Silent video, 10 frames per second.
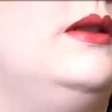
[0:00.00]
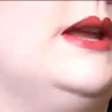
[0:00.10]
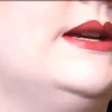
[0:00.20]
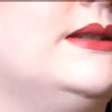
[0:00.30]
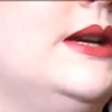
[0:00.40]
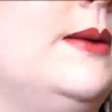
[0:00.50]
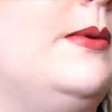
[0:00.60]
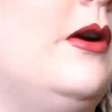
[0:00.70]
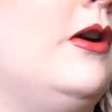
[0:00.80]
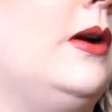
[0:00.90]
Next
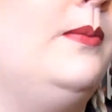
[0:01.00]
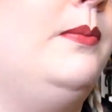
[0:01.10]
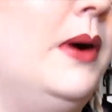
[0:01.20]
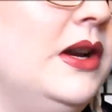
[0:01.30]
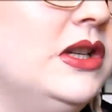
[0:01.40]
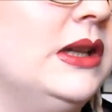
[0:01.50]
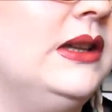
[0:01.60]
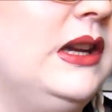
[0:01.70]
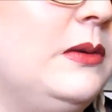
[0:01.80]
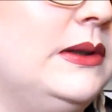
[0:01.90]
up are a bunch of
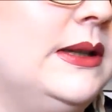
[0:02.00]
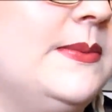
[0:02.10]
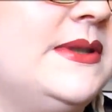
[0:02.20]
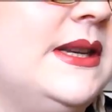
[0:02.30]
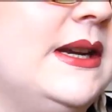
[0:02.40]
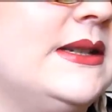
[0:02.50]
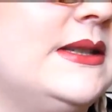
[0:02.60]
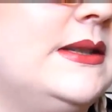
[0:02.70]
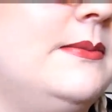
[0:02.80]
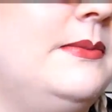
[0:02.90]
liquid
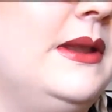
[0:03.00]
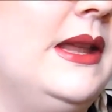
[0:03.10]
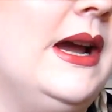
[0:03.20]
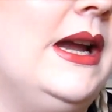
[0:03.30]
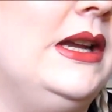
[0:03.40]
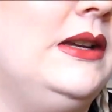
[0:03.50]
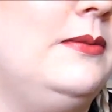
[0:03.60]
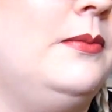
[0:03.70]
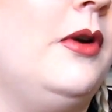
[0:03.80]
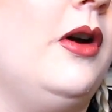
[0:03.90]
lipsticks that I
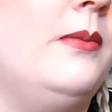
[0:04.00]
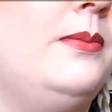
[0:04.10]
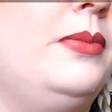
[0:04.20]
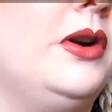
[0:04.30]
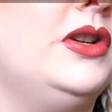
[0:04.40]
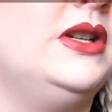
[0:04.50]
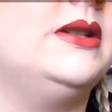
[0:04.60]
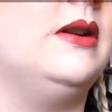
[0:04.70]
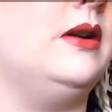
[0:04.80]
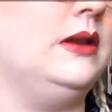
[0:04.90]

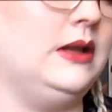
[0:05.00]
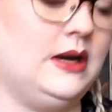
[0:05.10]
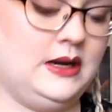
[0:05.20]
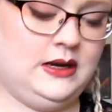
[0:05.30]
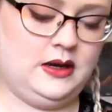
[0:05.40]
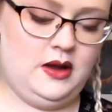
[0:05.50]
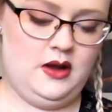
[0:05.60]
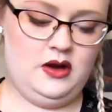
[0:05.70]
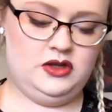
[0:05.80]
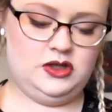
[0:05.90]
purchased online
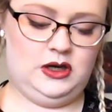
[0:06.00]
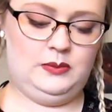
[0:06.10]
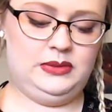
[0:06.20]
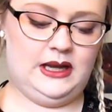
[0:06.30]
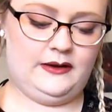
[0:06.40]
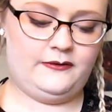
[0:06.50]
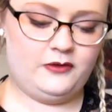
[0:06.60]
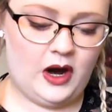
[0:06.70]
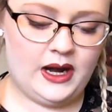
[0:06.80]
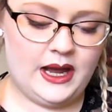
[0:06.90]
during Black
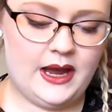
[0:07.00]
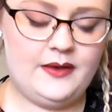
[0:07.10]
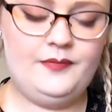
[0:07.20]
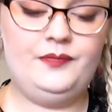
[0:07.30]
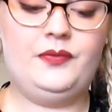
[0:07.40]
Friday.